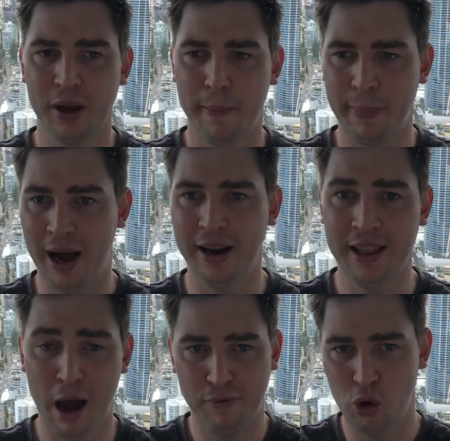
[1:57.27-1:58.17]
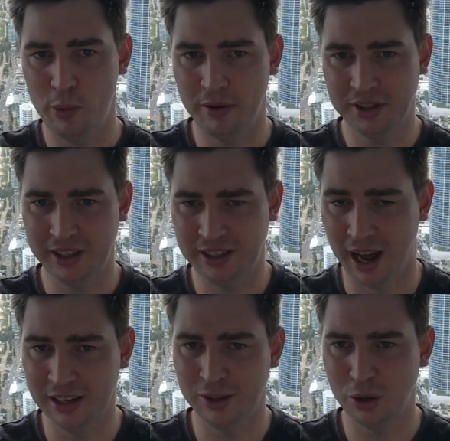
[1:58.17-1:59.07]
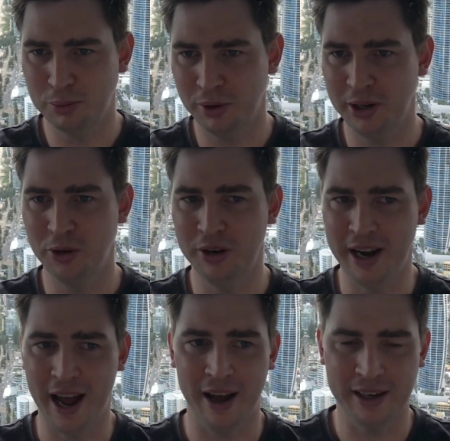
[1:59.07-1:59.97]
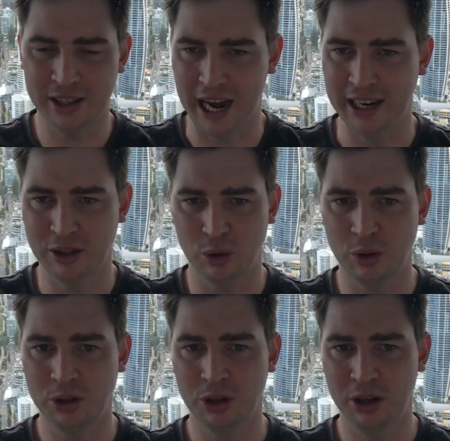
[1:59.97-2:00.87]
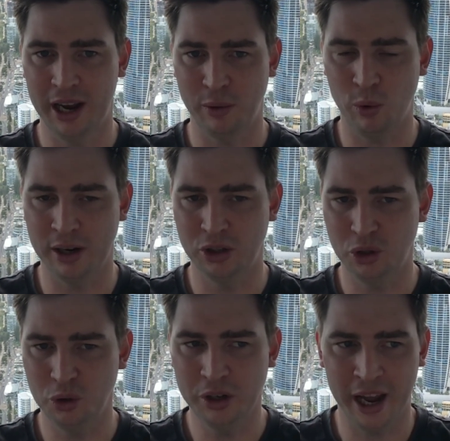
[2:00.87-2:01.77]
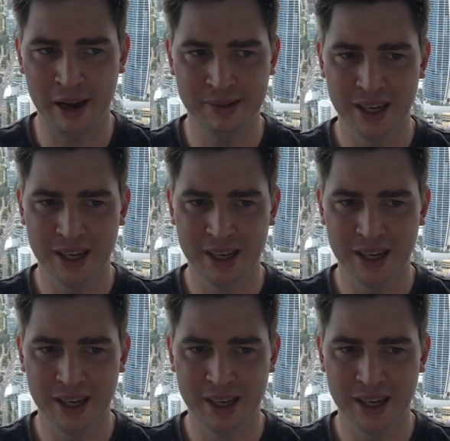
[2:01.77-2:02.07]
But that form obviously does look pretty good now, and Titans also had won 2 games